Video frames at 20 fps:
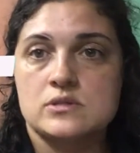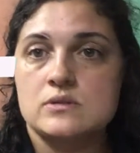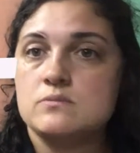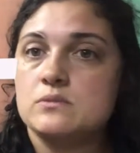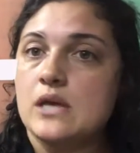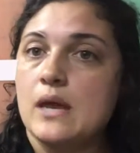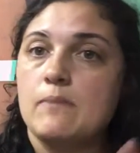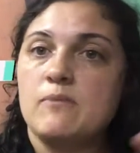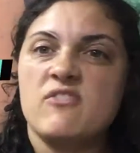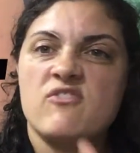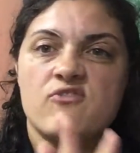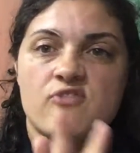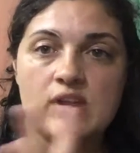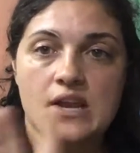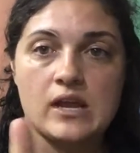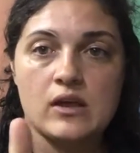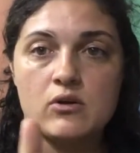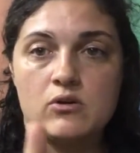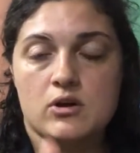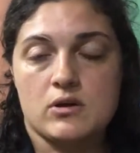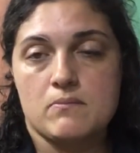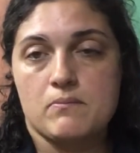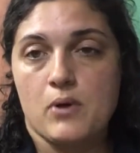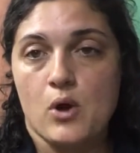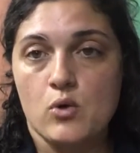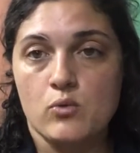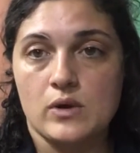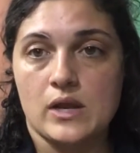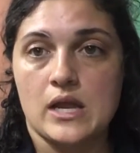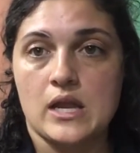some type of video
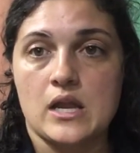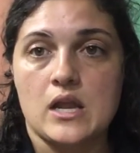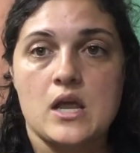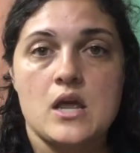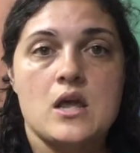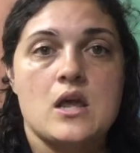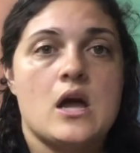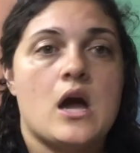component